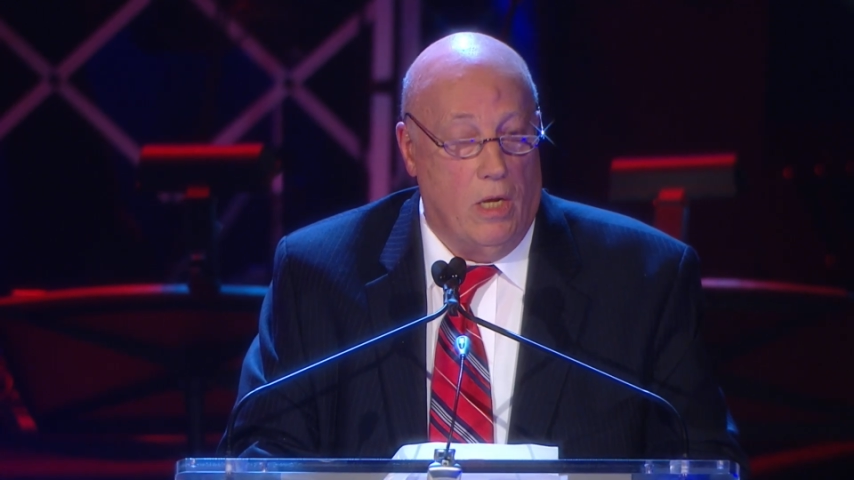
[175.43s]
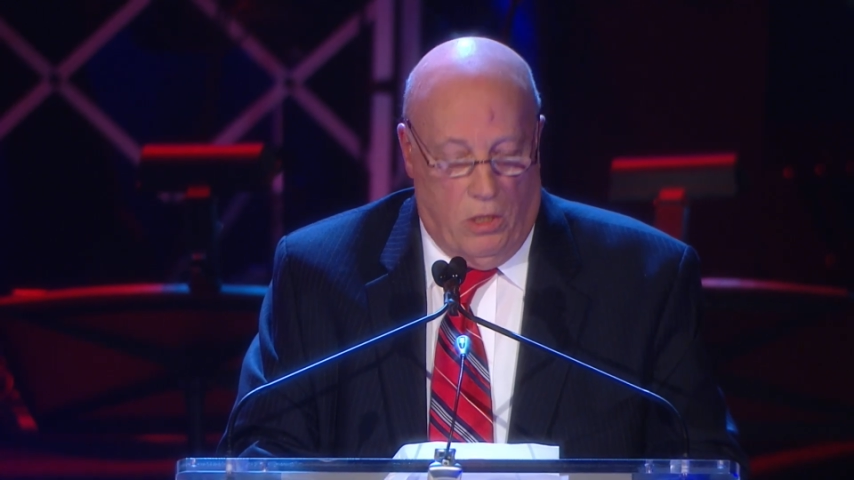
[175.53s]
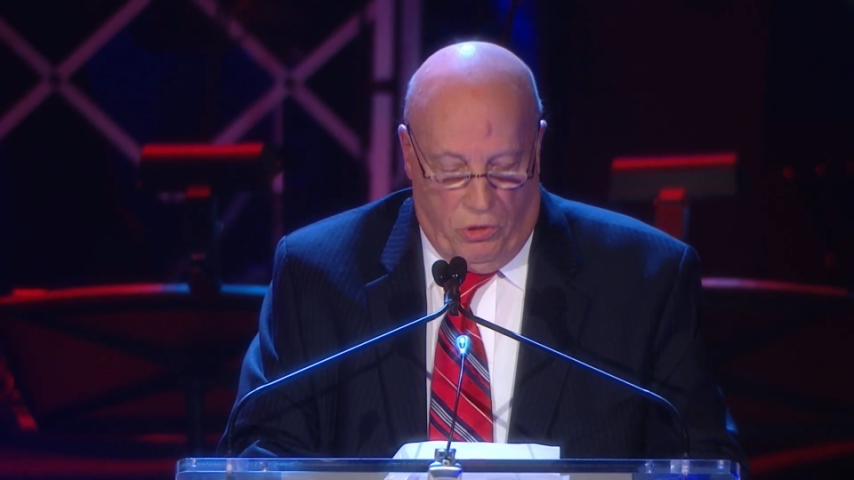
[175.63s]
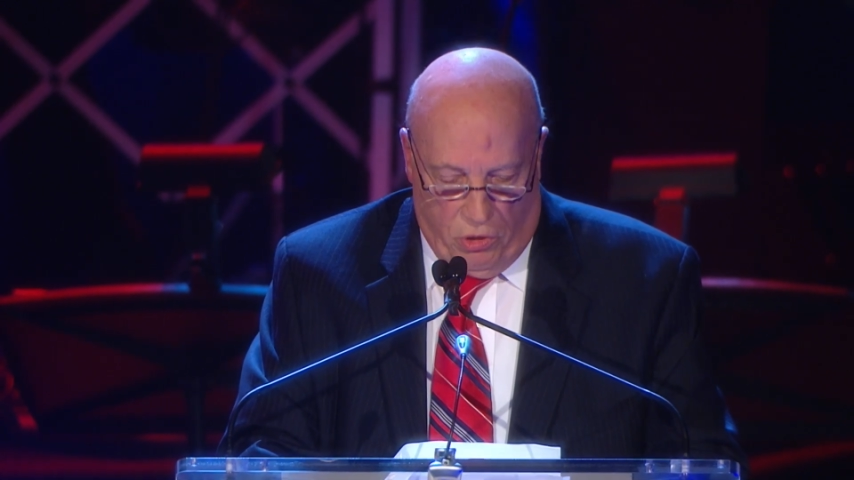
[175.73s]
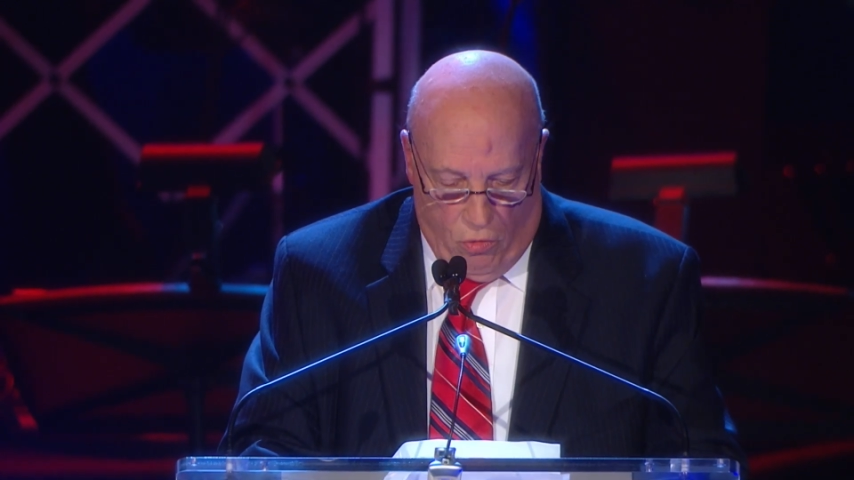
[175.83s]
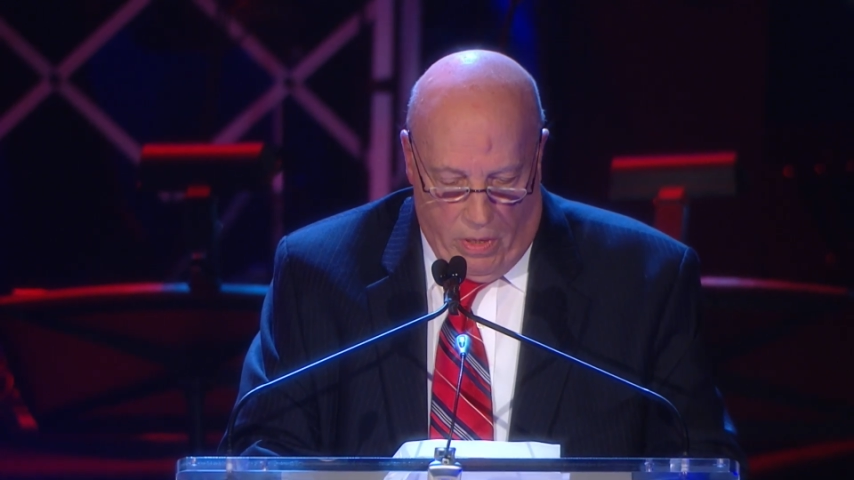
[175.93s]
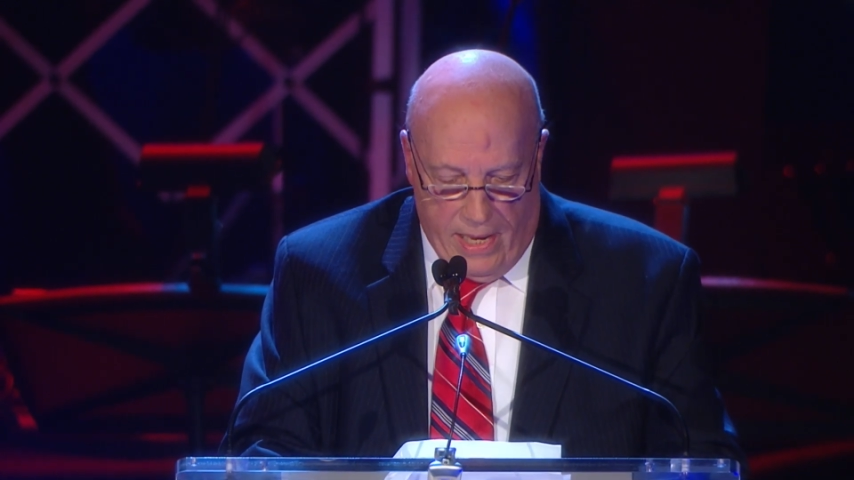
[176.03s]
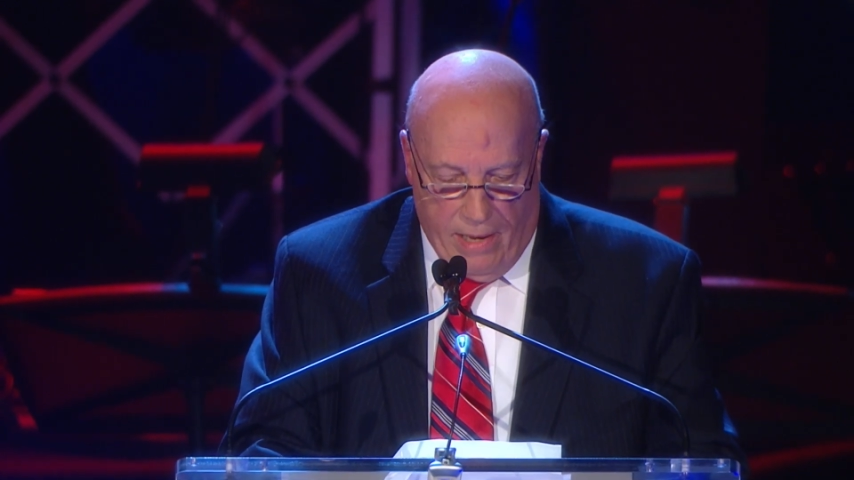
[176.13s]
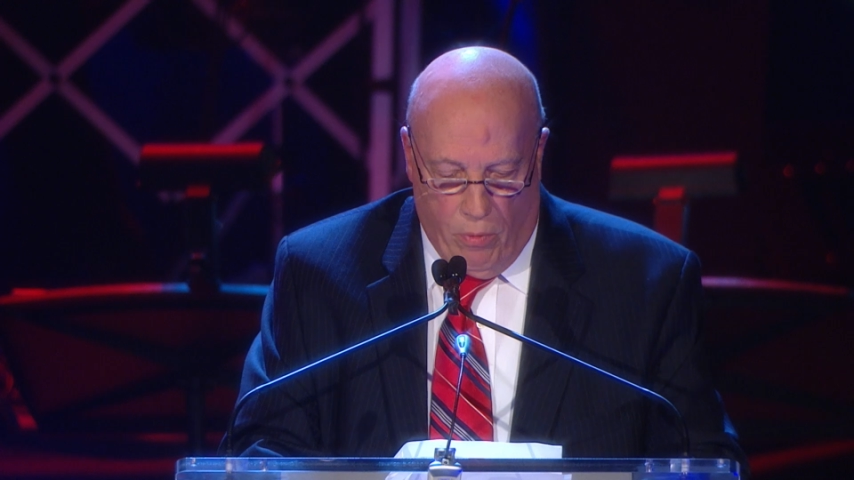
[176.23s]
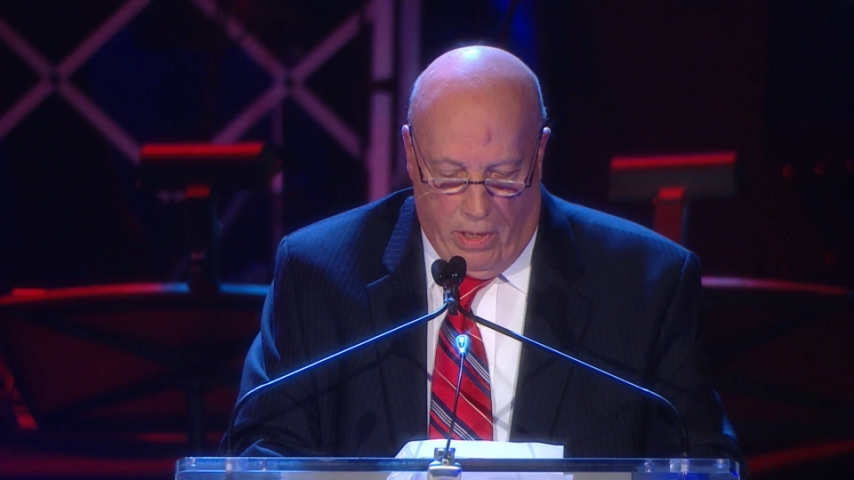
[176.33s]
So
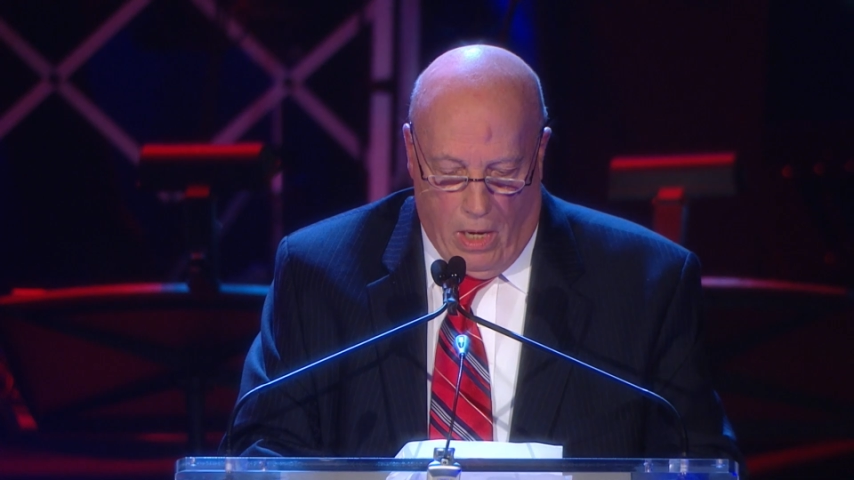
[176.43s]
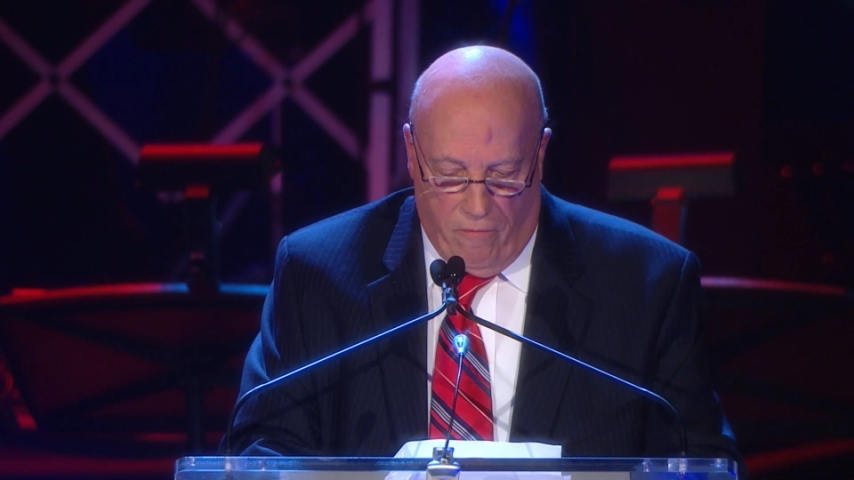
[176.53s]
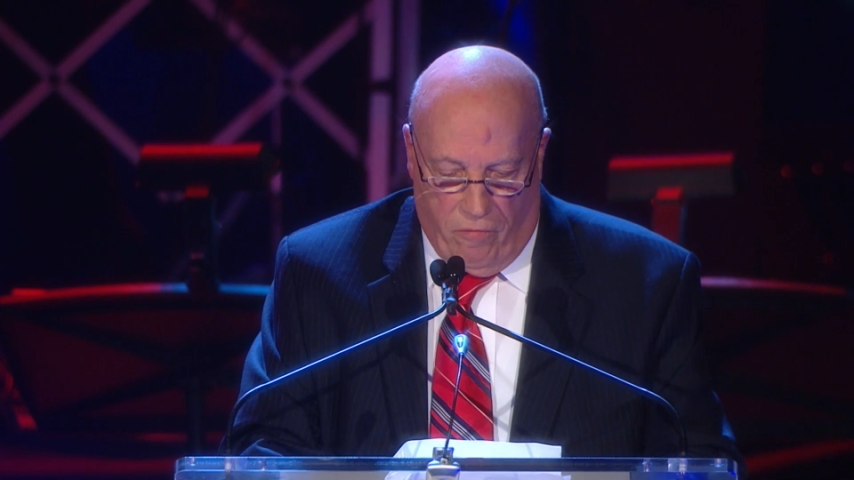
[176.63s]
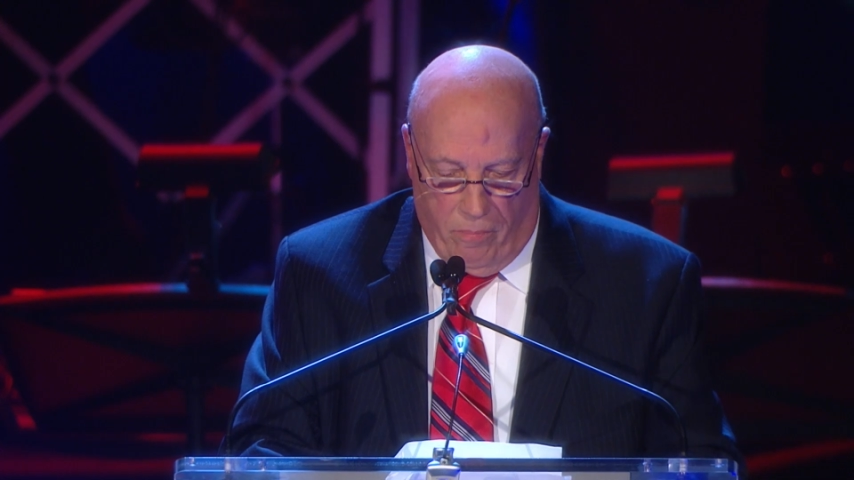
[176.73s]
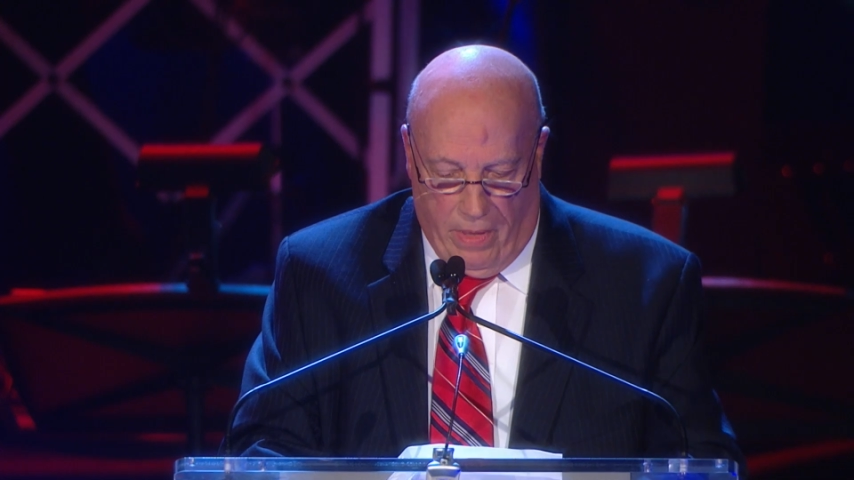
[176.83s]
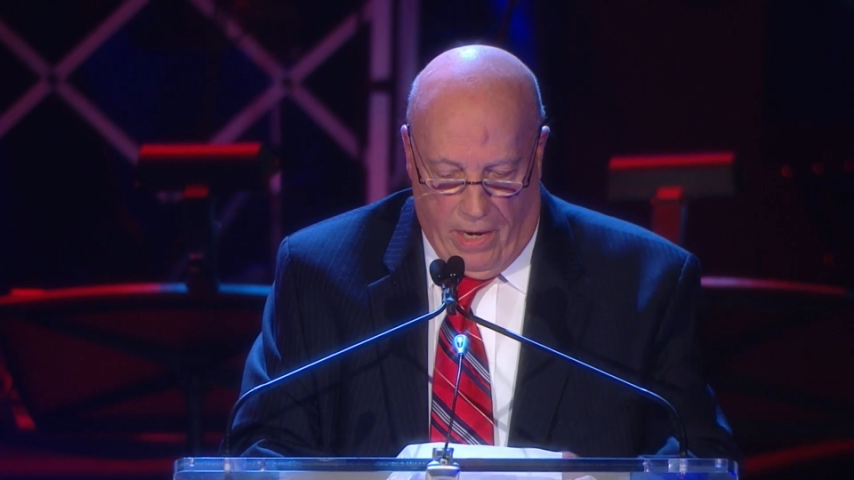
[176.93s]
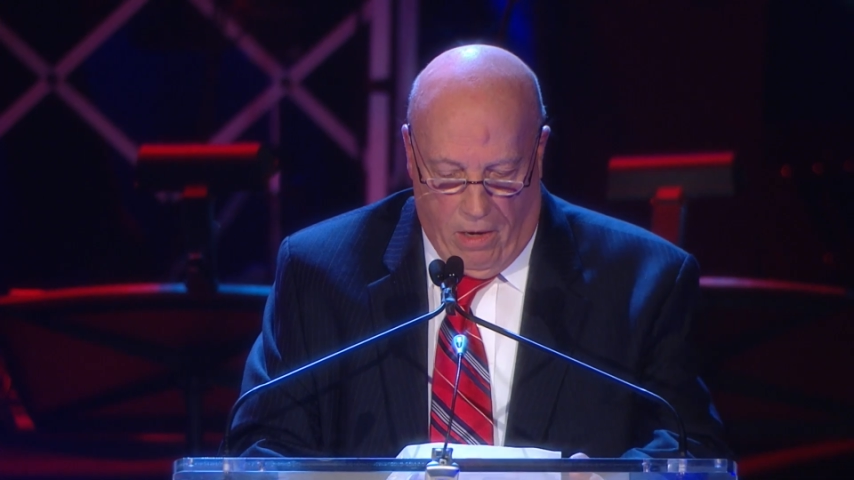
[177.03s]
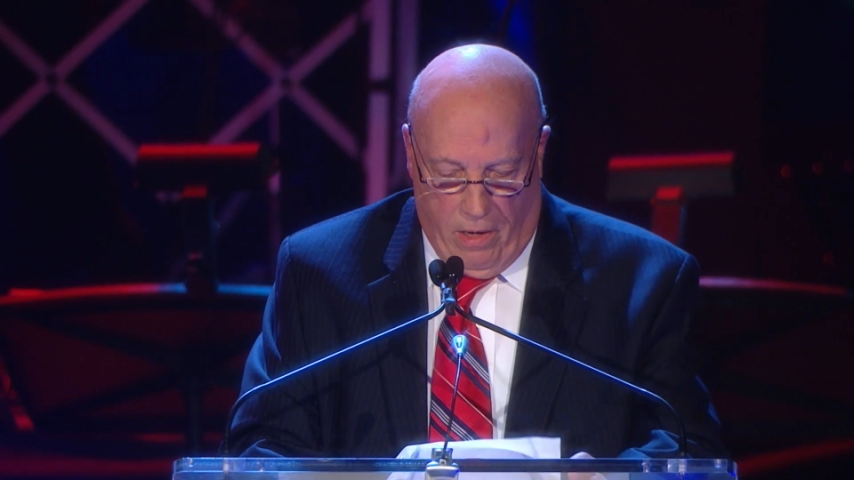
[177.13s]
he went on from there.